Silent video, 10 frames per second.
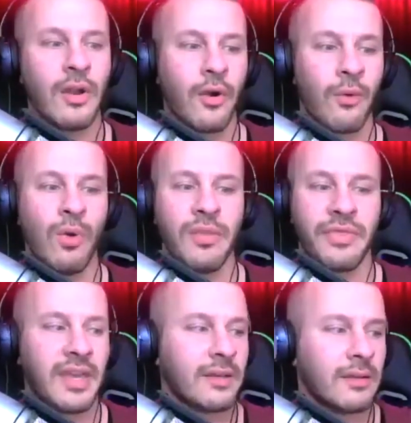or one
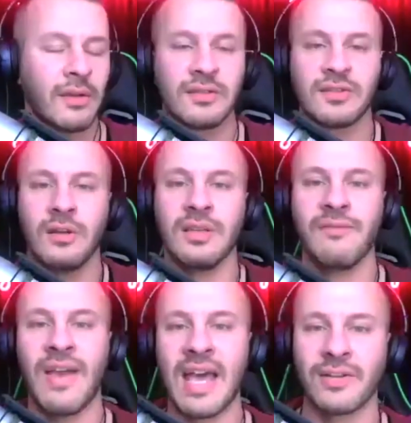thing suddenly
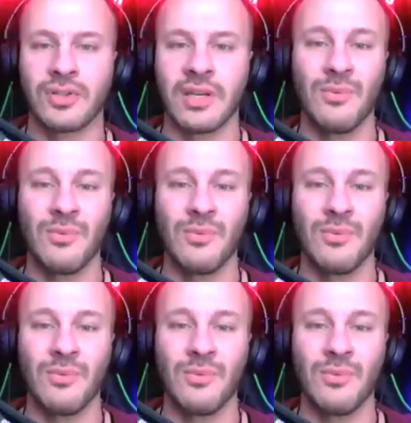vanishing.